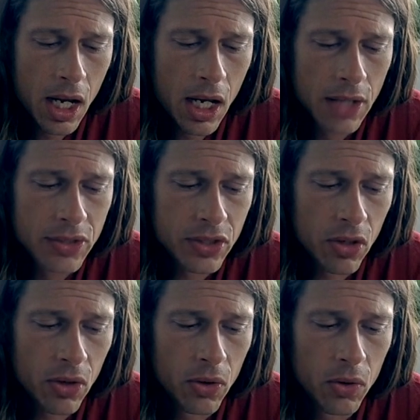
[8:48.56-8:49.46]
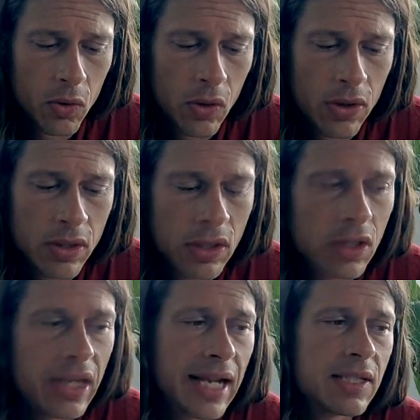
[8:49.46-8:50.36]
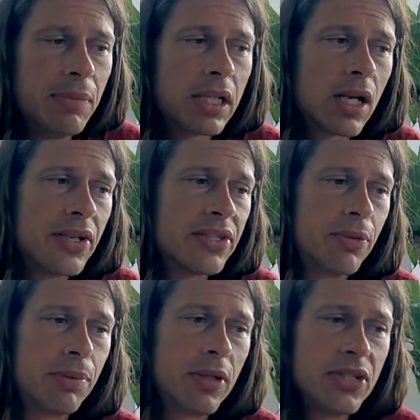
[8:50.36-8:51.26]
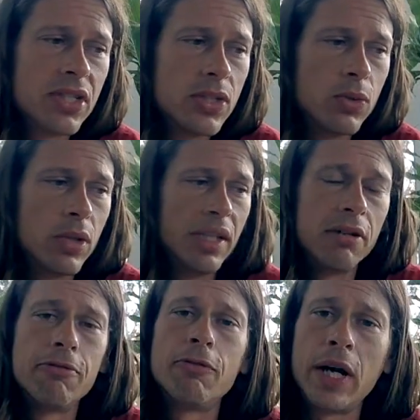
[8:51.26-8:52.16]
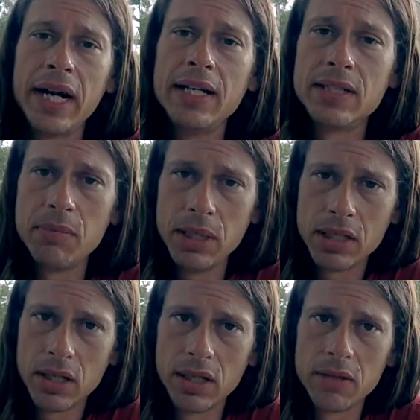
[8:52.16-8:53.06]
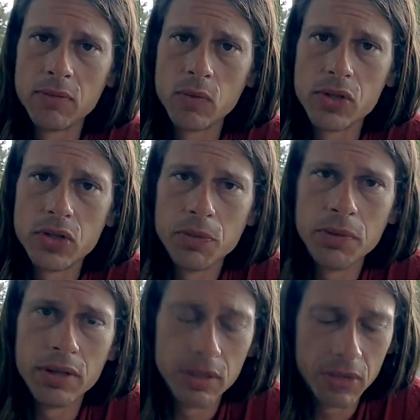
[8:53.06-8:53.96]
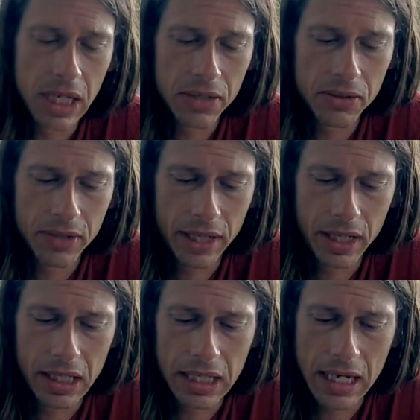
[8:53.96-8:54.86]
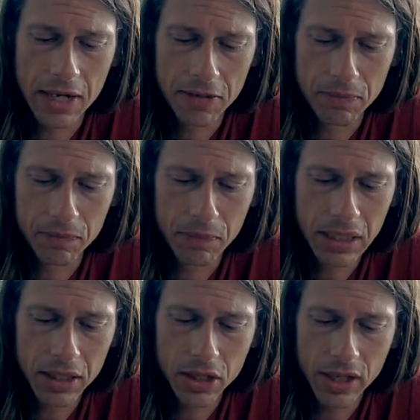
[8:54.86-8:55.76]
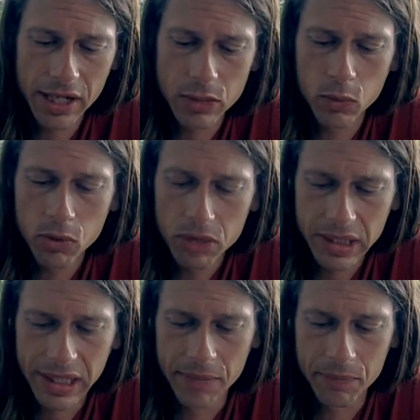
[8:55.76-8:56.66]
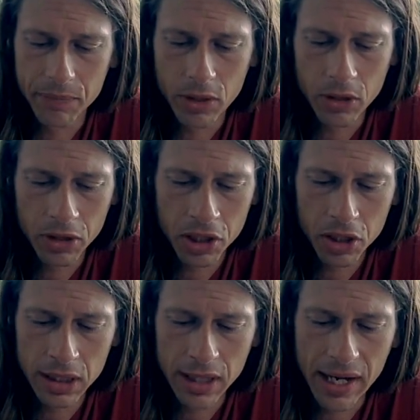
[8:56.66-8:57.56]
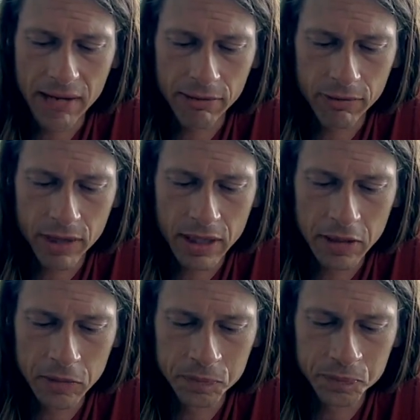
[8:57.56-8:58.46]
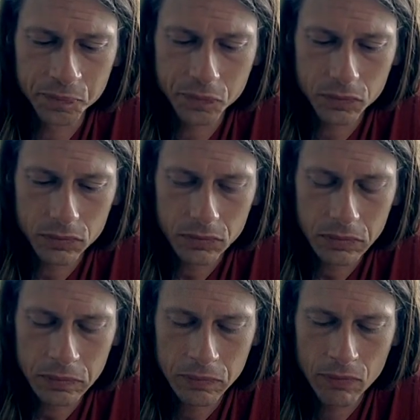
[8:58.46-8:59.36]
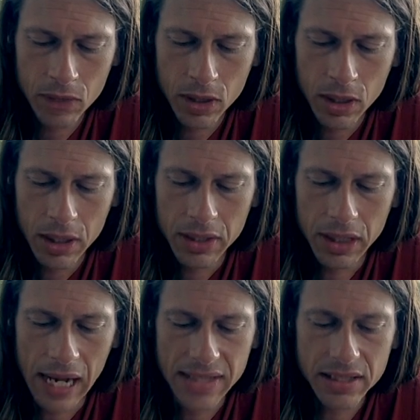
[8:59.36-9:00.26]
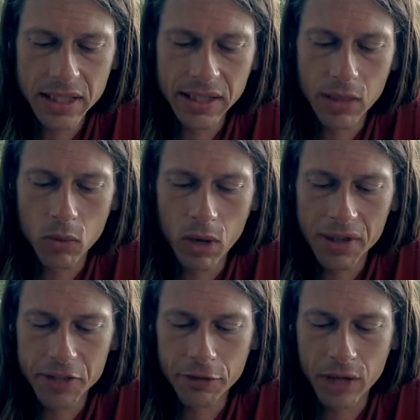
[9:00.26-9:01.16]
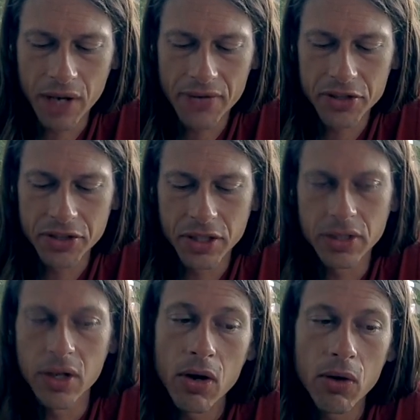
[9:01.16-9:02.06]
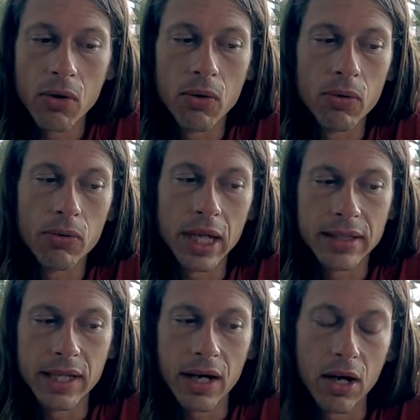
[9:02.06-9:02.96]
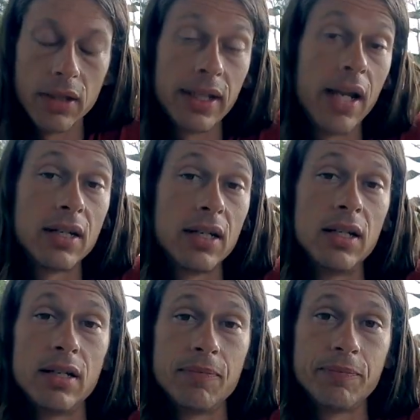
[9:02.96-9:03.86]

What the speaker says: So that's because the person's really afraid to be good with Jupiter and Rahu there. Being good has wounded them earlier in life. The last thing they want is for others to know that they aren't that good.